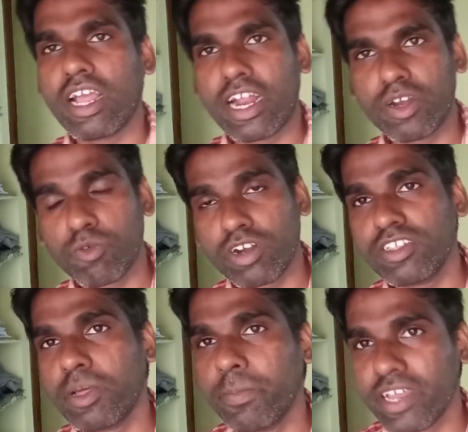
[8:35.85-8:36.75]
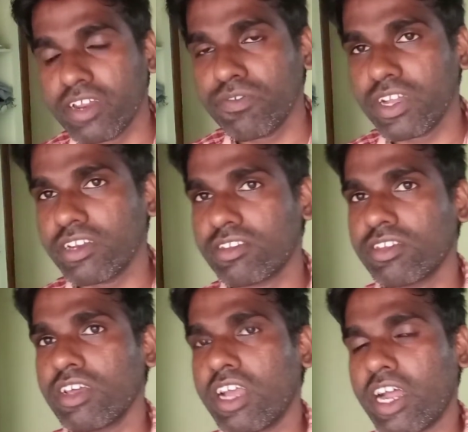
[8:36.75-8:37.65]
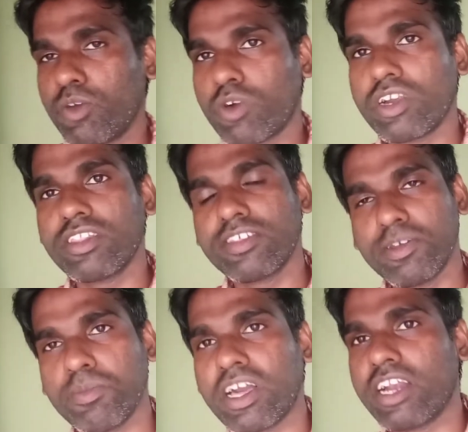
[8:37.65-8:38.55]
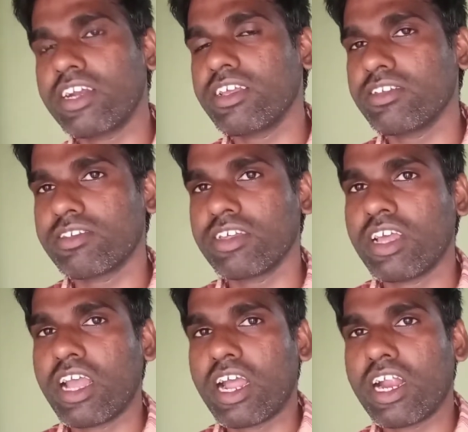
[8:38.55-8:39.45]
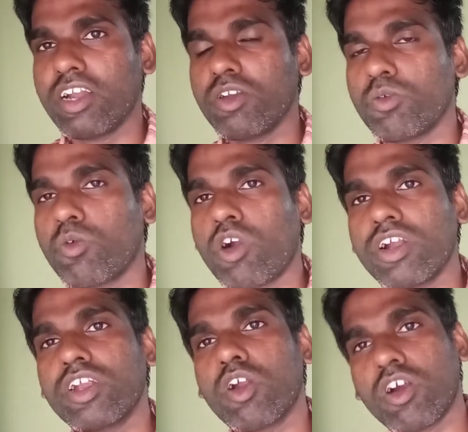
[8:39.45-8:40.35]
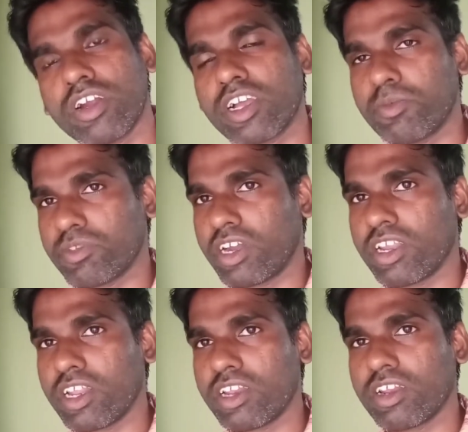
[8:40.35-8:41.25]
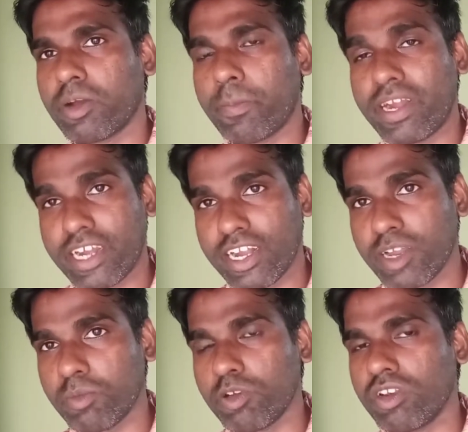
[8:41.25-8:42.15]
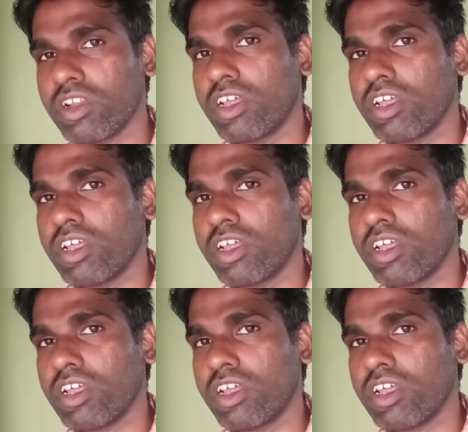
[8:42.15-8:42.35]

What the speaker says: and what is the benefits and what are the similarities, and what not comes under patentable.